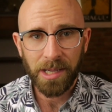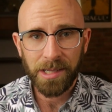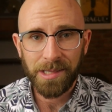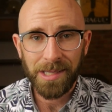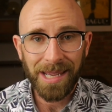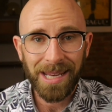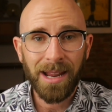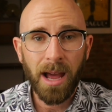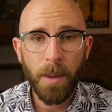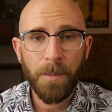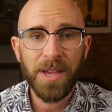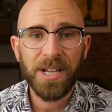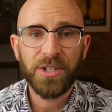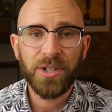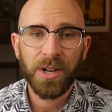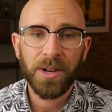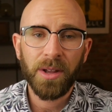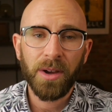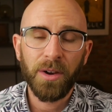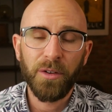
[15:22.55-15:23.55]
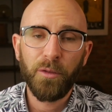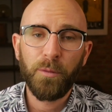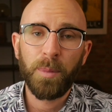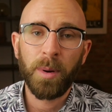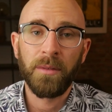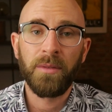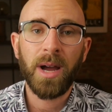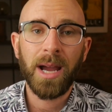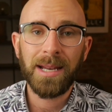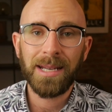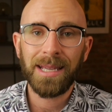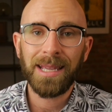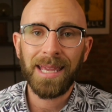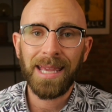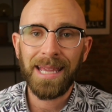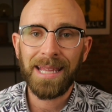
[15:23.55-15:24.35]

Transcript: us in our mission of providing